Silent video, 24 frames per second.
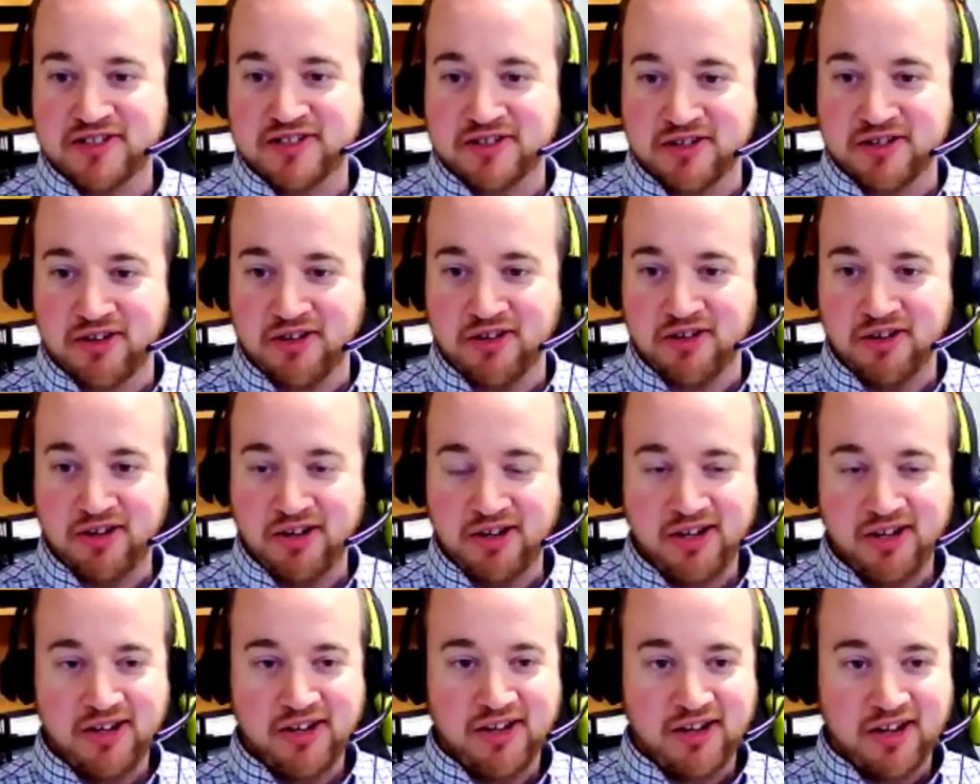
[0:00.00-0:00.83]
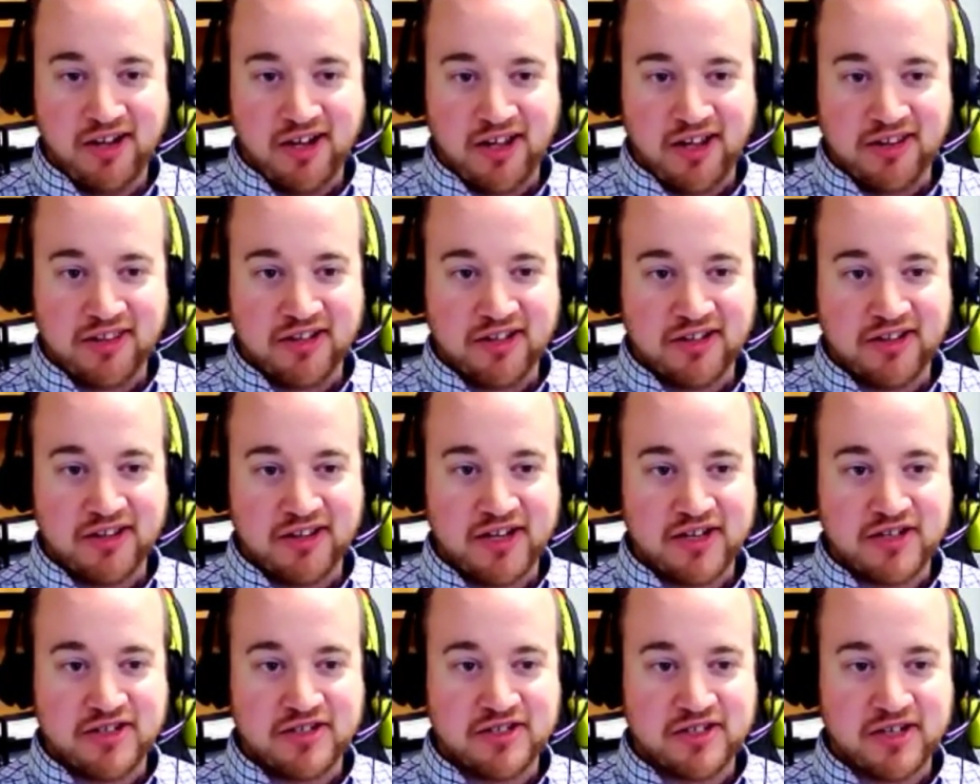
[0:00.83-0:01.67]
So I think
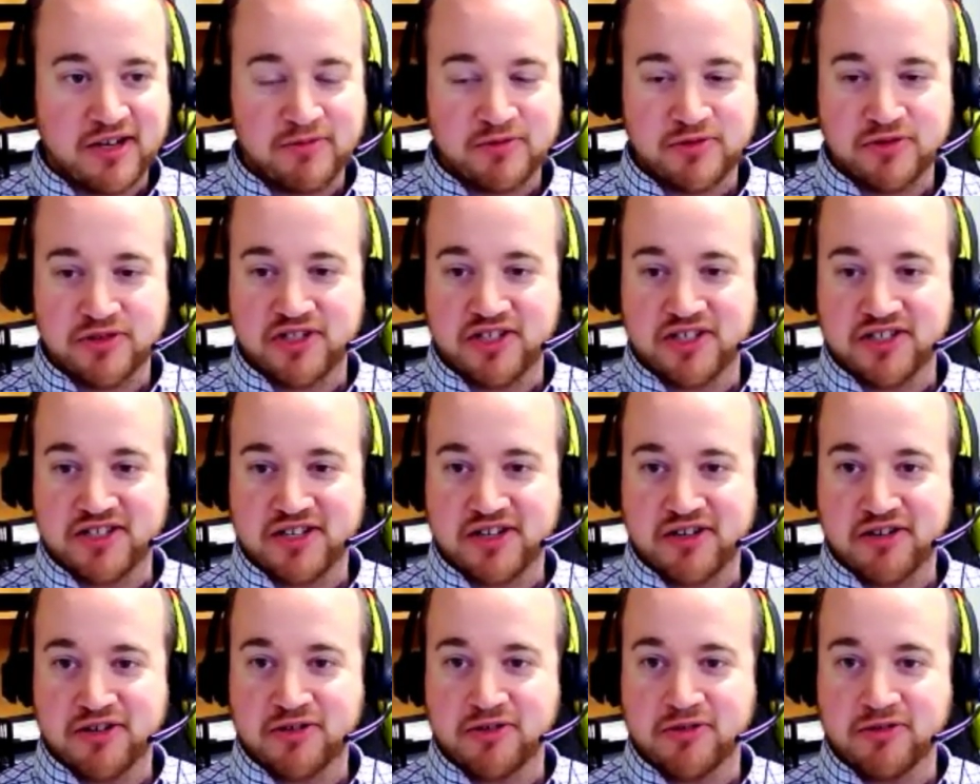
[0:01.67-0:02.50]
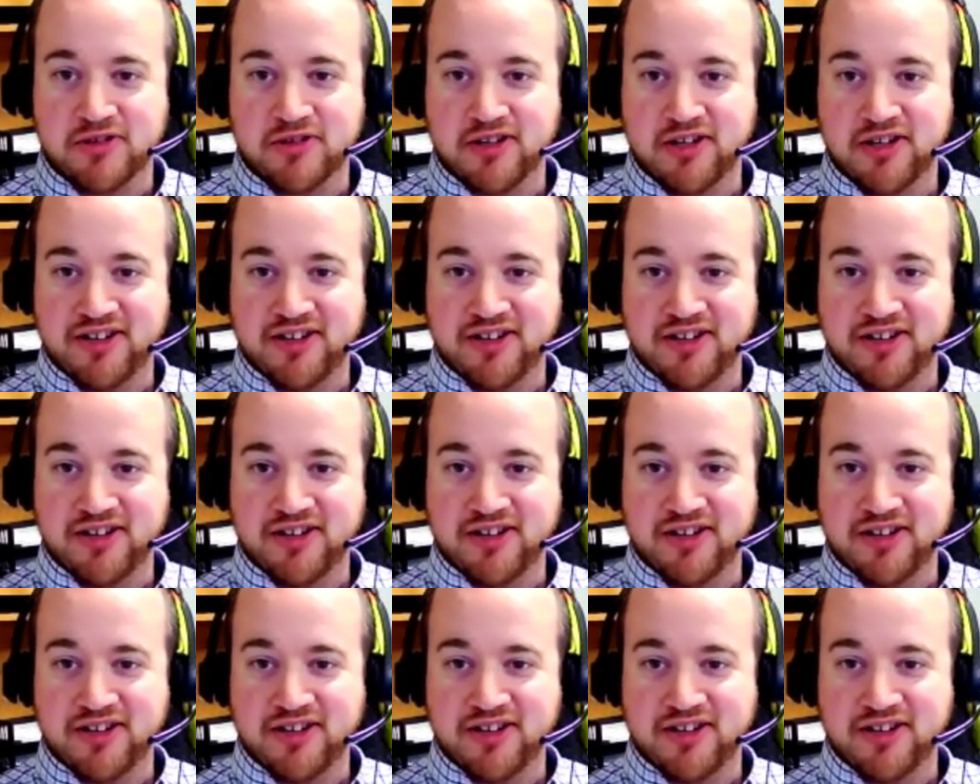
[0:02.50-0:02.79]
that just comes with the territory.